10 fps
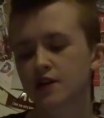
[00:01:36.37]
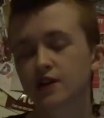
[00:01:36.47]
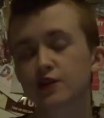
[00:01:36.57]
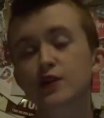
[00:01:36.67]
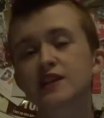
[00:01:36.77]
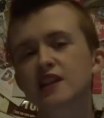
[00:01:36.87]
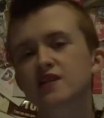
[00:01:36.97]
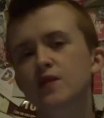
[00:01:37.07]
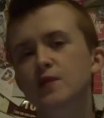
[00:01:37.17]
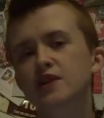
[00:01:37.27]
The three sets
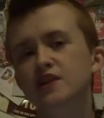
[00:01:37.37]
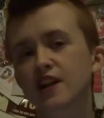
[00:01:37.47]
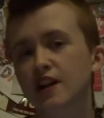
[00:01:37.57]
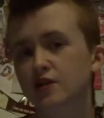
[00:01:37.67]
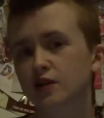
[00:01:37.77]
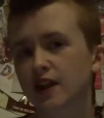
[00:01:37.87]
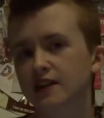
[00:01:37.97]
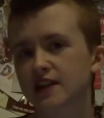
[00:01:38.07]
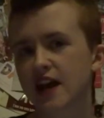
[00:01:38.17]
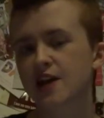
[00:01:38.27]
of images that I took
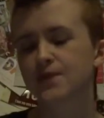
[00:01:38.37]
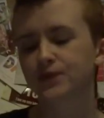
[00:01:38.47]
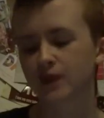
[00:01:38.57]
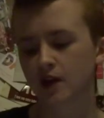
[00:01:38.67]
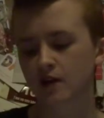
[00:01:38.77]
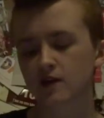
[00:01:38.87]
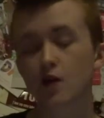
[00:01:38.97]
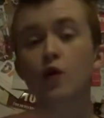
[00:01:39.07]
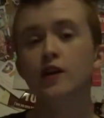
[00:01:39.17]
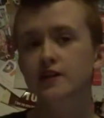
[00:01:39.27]
that day, the
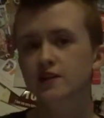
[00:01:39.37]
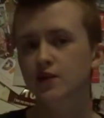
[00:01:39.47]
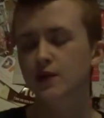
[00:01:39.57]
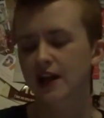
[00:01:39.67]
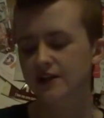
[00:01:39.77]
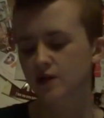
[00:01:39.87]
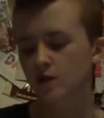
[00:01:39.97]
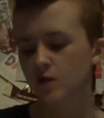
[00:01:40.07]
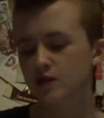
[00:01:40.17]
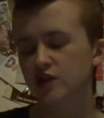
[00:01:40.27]
orchids from the last two
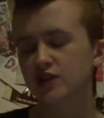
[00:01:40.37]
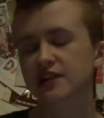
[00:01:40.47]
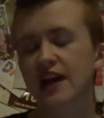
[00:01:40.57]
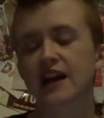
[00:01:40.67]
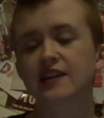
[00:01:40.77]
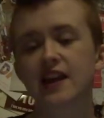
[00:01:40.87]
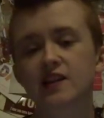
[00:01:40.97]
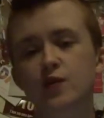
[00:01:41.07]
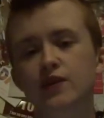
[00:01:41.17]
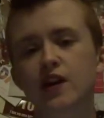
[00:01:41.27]
images, and the
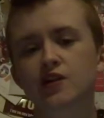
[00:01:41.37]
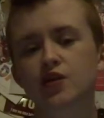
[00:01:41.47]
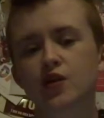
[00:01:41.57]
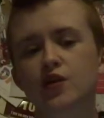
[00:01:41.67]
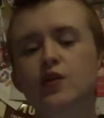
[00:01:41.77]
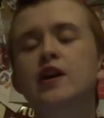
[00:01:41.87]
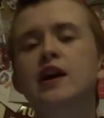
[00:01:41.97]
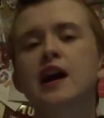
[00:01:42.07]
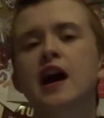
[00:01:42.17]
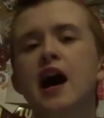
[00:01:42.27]
next one that I'll show you,
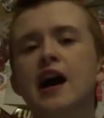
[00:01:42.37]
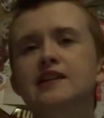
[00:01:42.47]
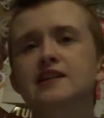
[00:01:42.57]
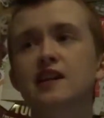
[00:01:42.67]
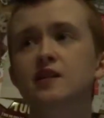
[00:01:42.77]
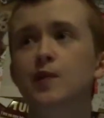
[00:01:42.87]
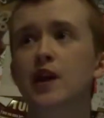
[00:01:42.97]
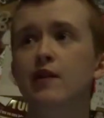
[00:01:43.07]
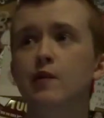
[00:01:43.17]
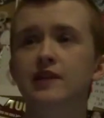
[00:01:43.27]
I decided to play
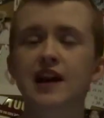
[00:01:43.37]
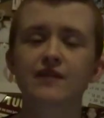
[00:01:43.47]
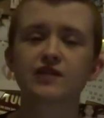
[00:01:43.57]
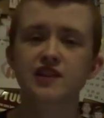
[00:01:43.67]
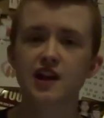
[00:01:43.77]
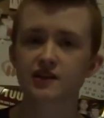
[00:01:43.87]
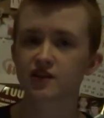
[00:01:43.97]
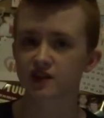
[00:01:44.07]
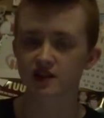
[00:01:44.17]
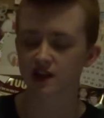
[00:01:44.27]
around with the canvas size
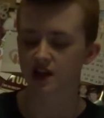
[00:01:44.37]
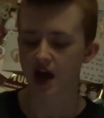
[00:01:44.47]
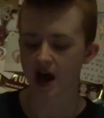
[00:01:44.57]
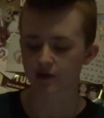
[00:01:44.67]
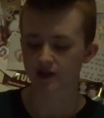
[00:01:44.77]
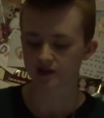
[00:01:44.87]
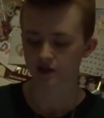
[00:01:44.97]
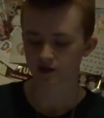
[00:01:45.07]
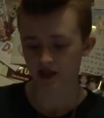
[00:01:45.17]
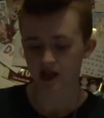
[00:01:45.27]
just to see how things
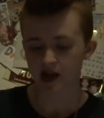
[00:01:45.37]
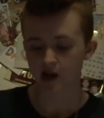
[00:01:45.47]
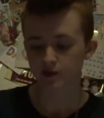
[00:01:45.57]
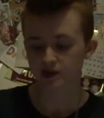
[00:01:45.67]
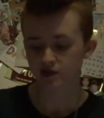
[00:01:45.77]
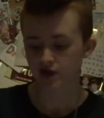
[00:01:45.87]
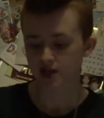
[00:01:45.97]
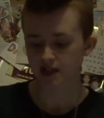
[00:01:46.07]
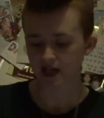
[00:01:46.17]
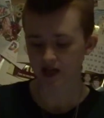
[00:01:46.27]
looked, and I was
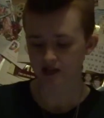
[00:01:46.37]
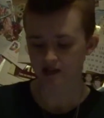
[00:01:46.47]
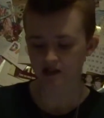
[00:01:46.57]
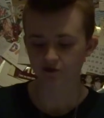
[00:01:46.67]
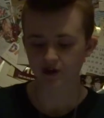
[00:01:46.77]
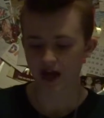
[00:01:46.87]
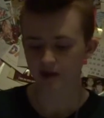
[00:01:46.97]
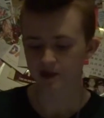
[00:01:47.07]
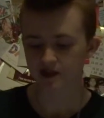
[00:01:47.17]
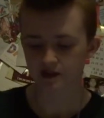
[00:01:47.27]
intrigued. It added a different
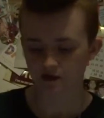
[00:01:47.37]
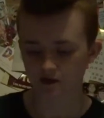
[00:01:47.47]
element.